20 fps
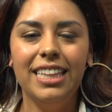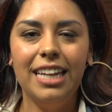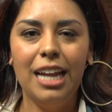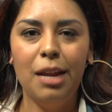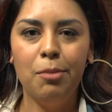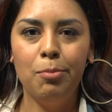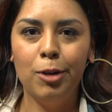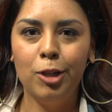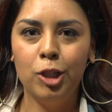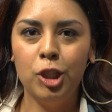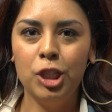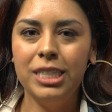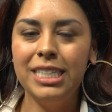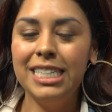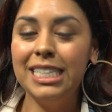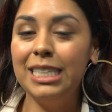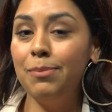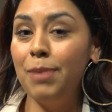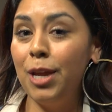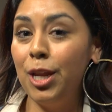that I purchased
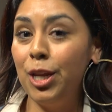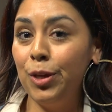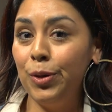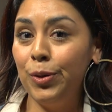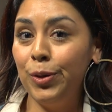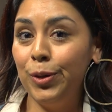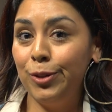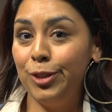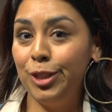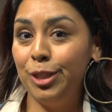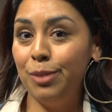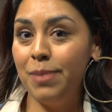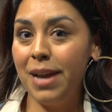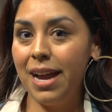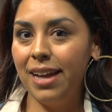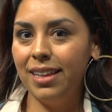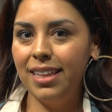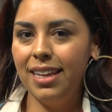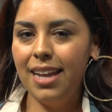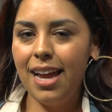is my new Gucci
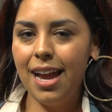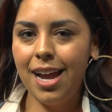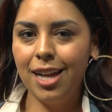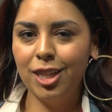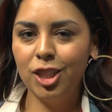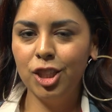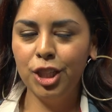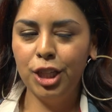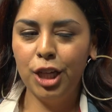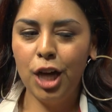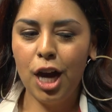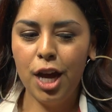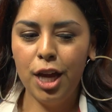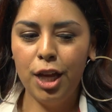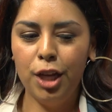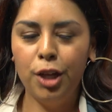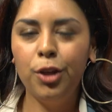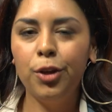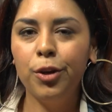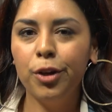bag that I actually got
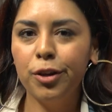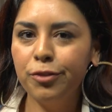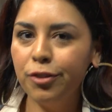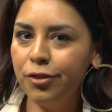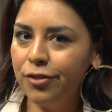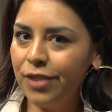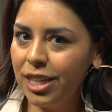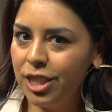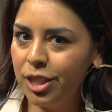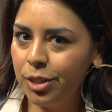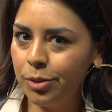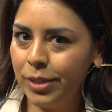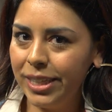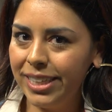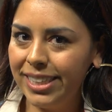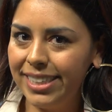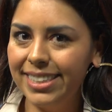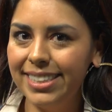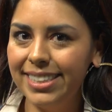in New York for Fashion Week.